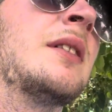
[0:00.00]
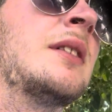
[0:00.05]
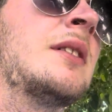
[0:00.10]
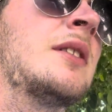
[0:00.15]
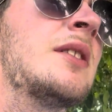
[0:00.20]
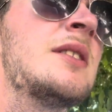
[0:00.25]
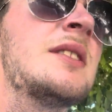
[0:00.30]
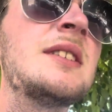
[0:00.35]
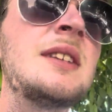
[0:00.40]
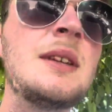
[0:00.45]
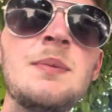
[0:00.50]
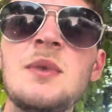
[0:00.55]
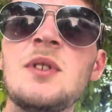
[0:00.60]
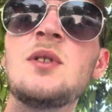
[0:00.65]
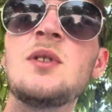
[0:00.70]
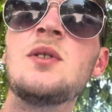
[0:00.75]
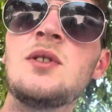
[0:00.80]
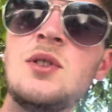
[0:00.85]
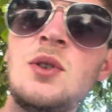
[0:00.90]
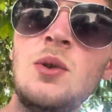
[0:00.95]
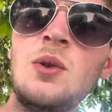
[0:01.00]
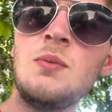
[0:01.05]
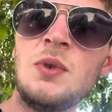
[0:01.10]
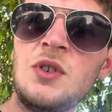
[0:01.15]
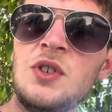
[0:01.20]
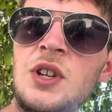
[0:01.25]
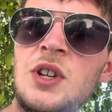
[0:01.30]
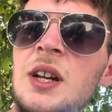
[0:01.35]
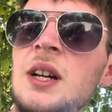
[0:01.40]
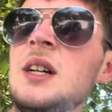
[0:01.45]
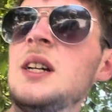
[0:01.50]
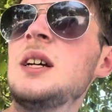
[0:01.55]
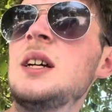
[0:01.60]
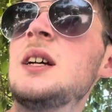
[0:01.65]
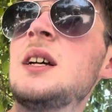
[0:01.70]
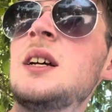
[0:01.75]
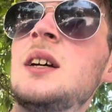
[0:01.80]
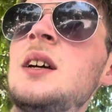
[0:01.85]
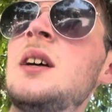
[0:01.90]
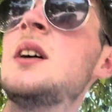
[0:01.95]
doesn't seem there's all too much here.
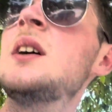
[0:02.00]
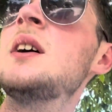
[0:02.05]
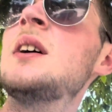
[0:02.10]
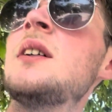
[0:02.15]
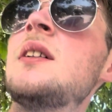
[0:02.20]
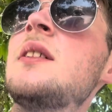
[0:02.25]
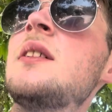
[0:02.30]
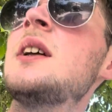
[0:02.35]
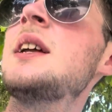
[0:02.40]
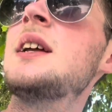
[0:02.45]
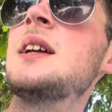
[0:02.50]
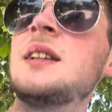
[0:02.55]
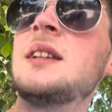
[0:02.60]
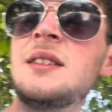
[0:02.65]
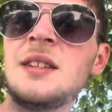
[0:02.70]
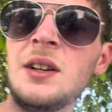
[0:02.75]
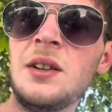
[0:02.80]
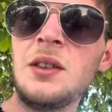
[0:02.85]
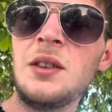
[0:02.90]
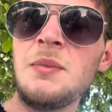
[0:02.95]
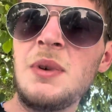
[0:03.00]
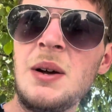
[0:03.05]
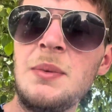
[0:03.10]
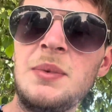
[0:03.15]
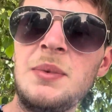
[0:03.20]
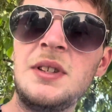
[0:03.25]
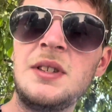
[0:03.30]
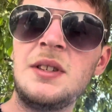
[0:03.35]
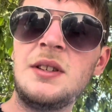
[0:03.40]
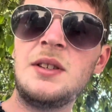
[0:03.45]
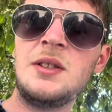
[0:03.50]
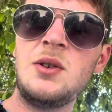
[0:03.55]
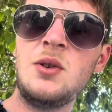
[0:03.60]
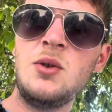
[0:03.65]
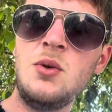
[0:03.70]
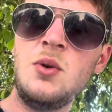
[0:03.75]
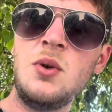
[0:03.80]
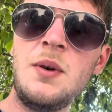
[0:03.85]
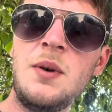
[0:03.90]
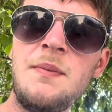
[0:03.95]
The thing you can see on the map is
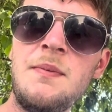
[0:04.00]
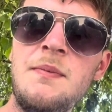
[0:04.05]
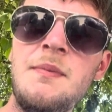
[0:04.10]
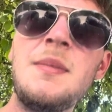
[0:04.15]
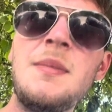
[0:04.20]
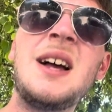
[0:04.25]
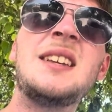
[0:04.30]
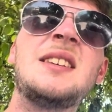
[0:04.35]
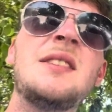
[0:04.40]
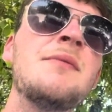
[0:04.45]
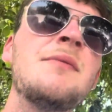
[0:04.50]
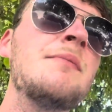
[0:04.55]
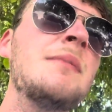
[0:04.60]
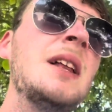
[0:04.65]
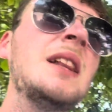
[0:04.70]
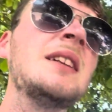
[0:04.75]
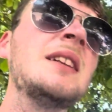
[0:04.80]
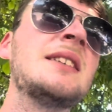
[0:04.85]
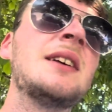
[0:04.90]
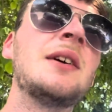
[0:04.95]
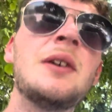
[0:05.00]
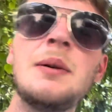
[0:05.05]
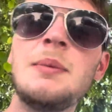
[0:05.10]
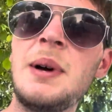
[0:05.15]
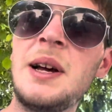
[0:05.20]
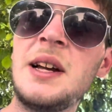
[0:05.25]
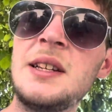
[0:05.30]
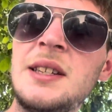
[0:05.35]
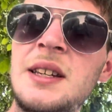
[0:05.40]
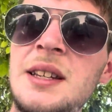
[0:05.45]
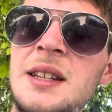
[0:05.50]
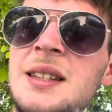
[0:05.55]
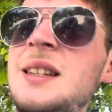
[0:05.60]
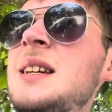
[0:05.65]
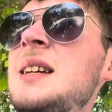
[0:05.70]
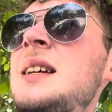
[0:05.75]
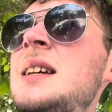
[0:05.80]
2 massive military bases,